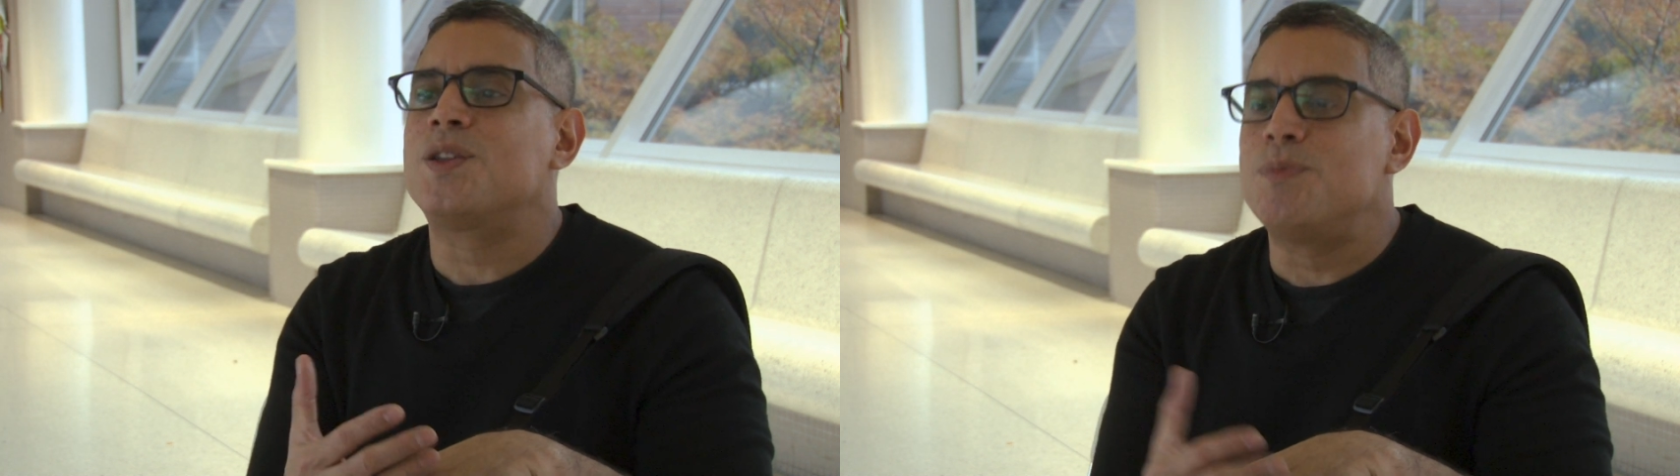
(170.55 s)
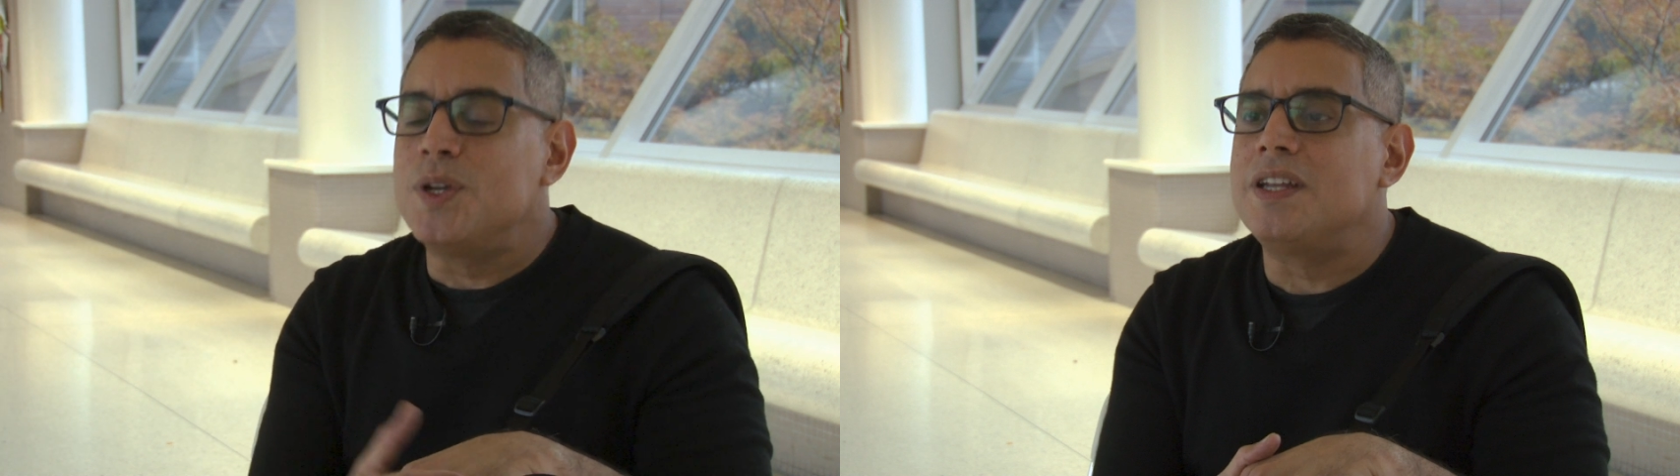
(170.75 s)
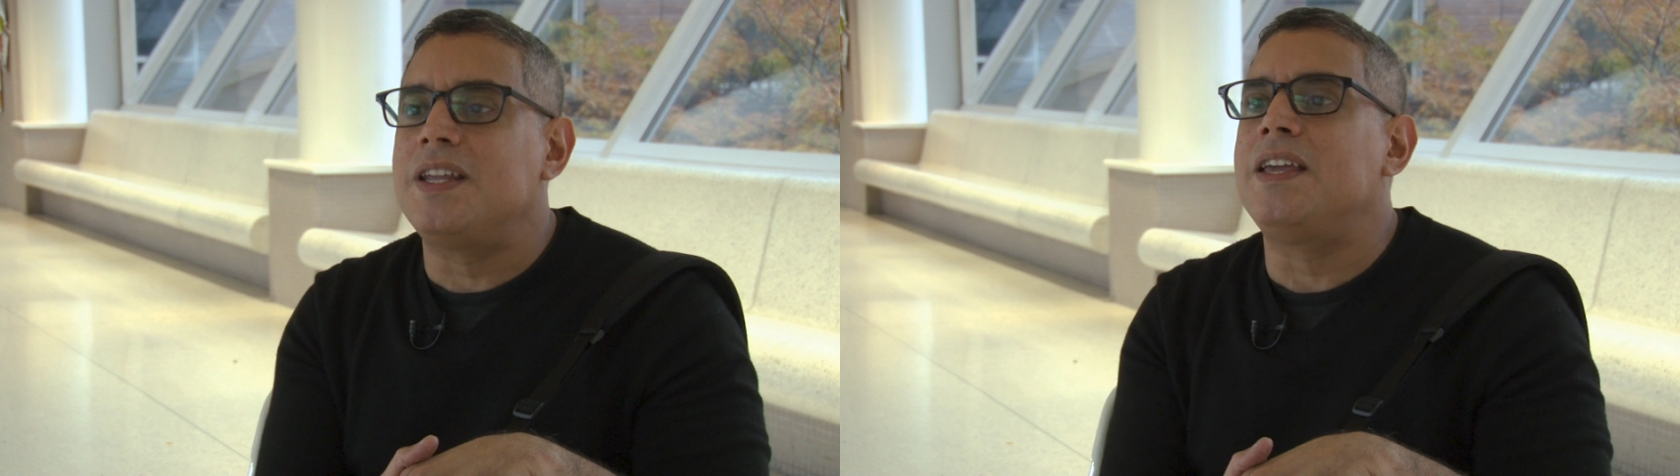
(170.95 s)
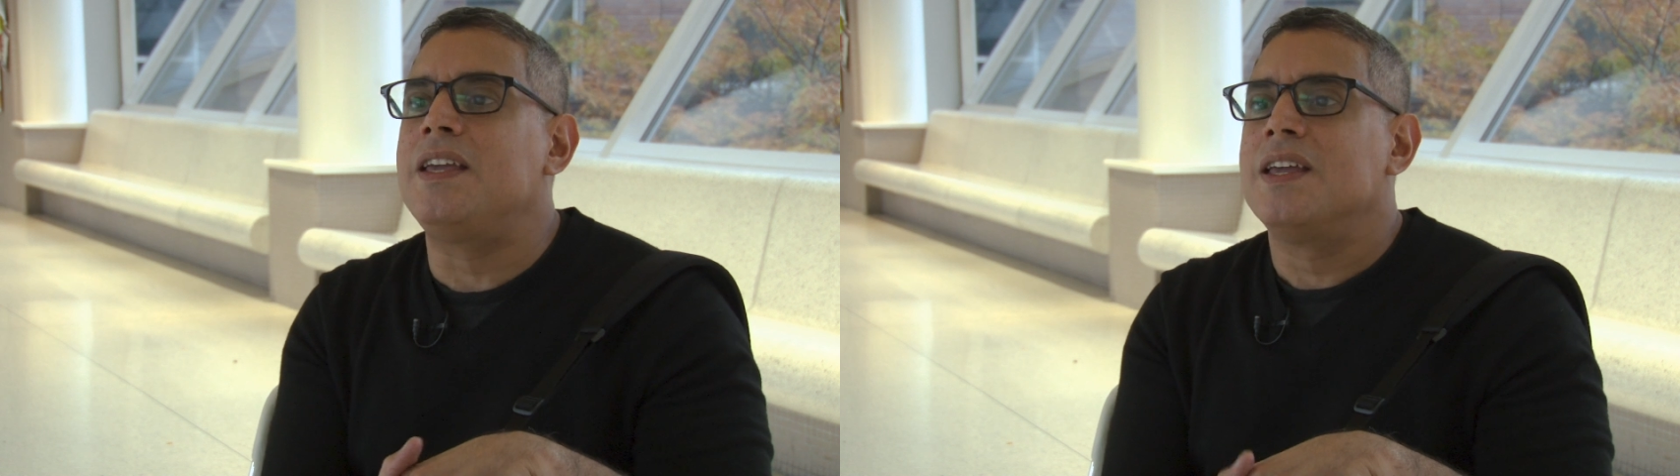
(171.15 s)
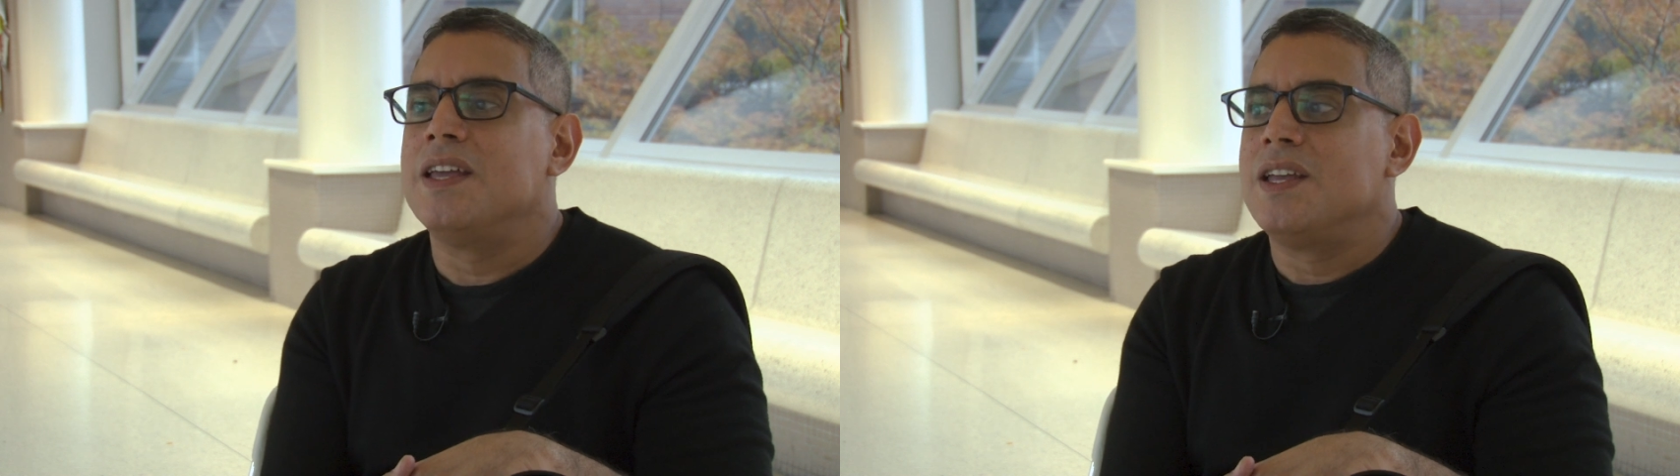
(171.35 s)
community
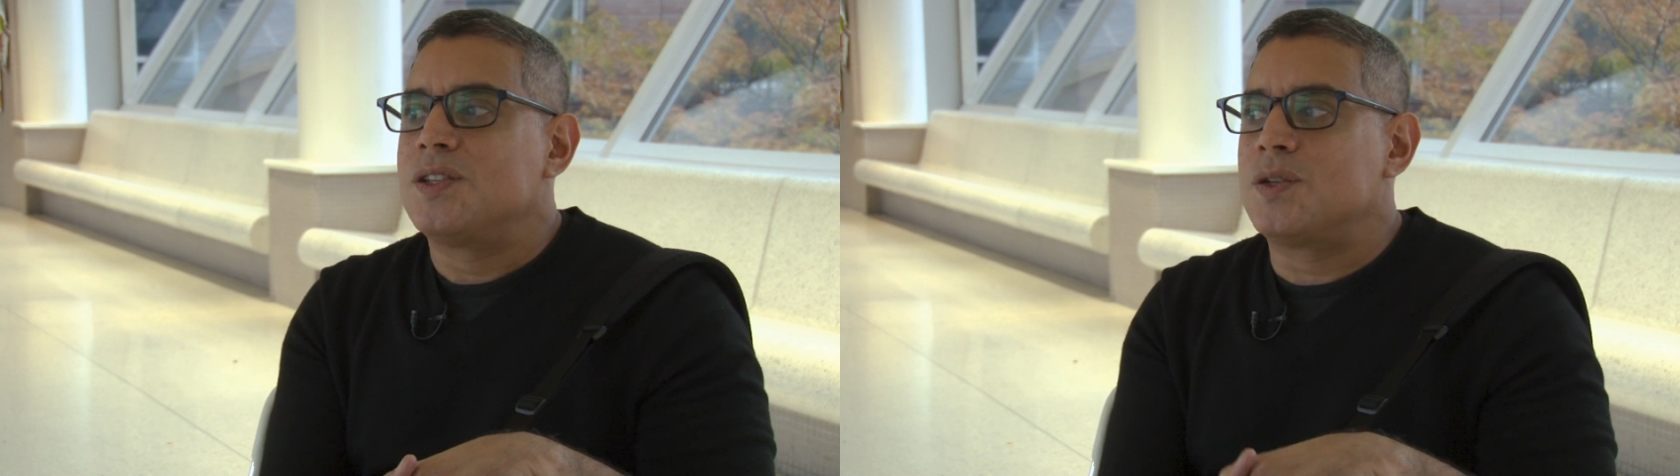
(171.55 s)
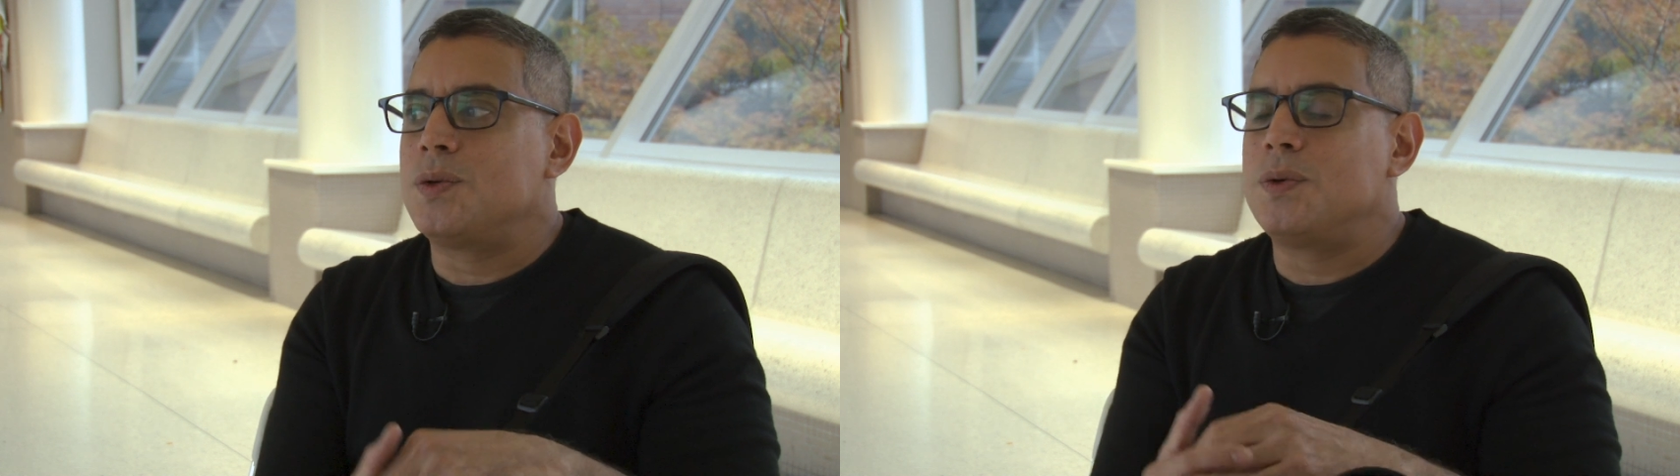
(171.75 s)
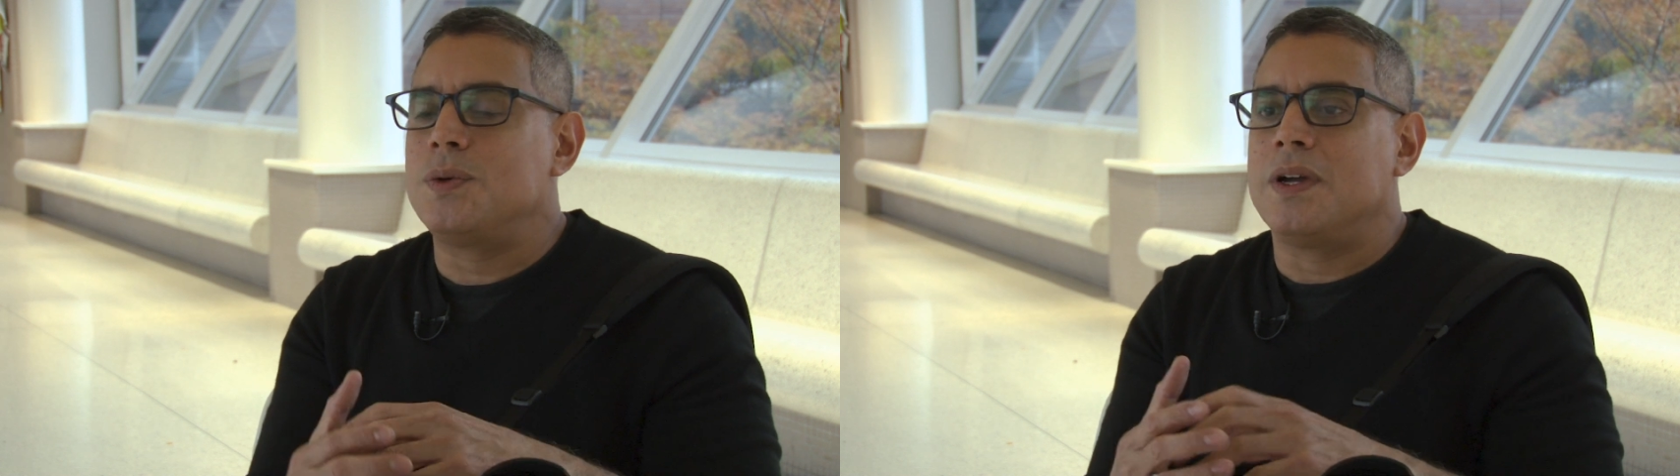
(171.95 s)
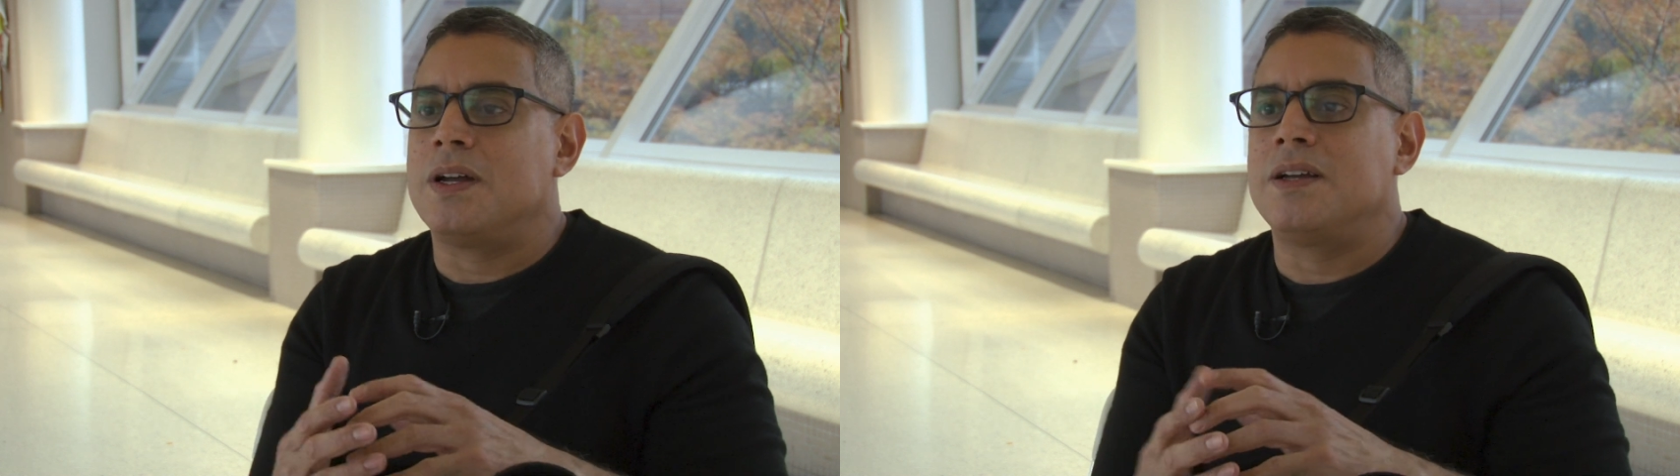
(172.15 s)
to